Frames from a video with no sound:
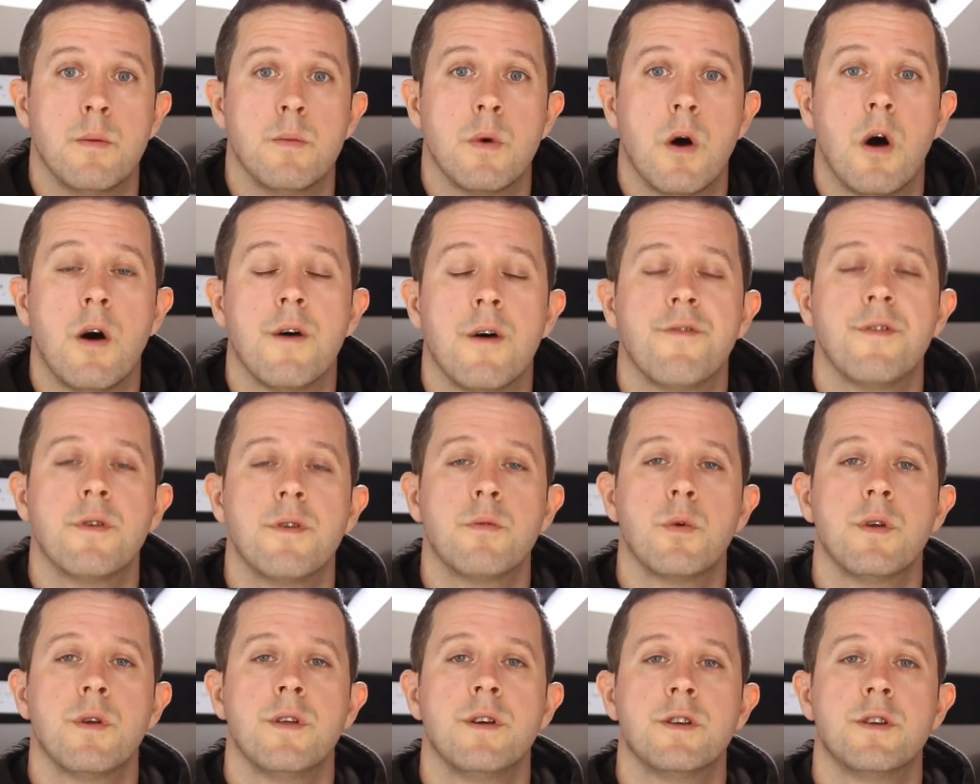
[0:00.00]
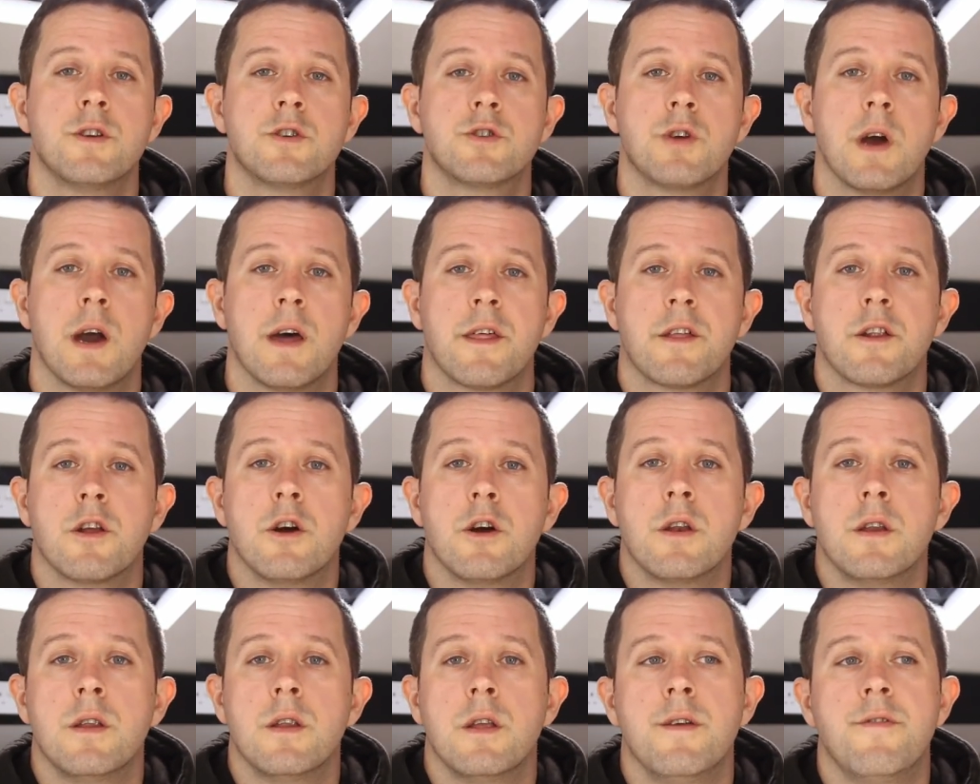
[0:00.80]
Often within
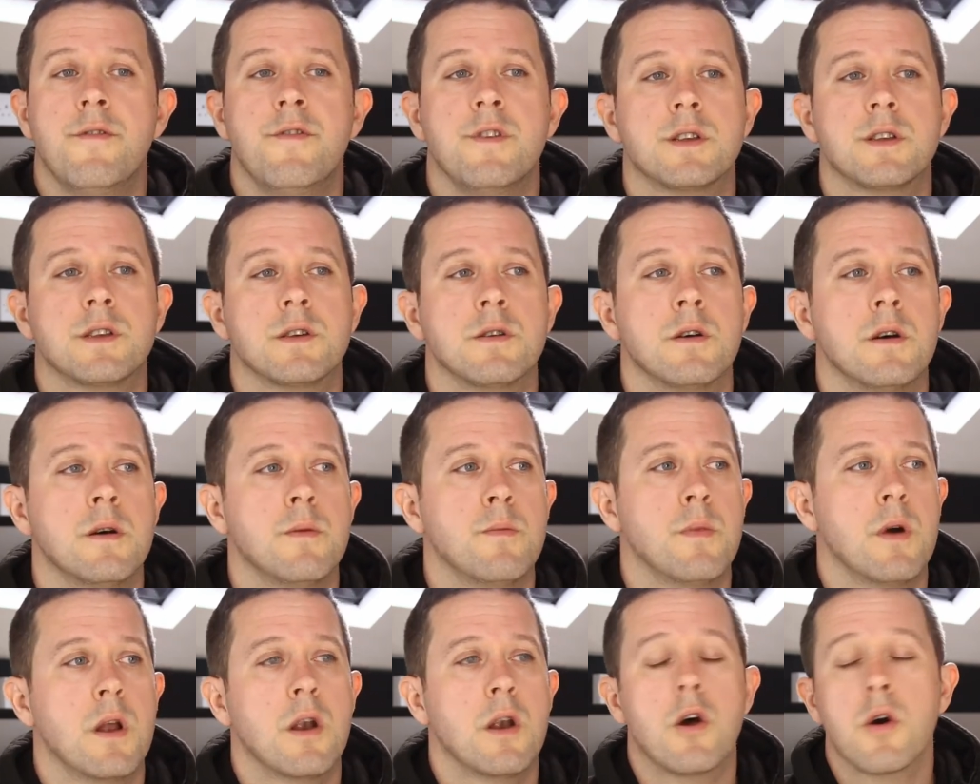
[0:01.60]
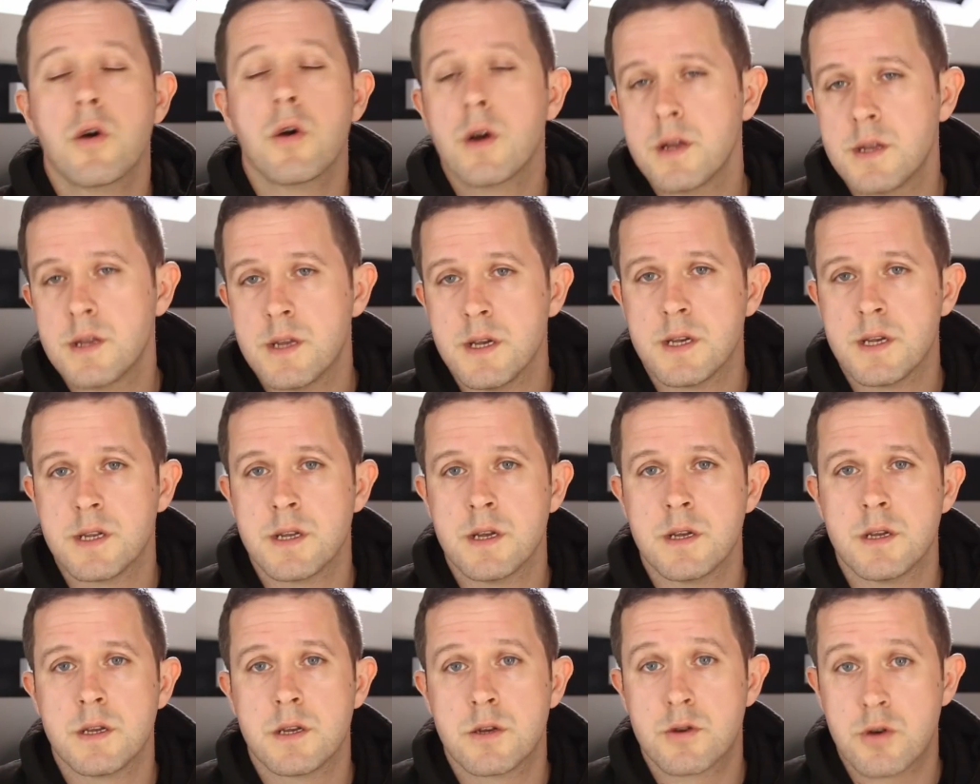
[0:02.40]
triathlon, if it's a longer
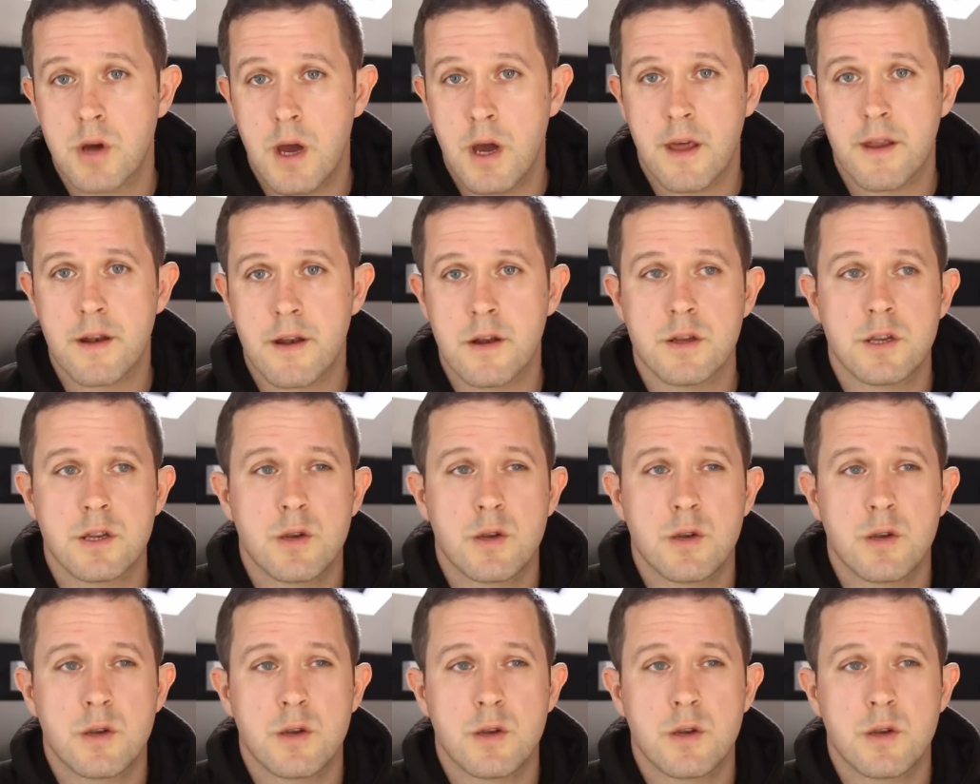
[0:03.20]
distance triathlon,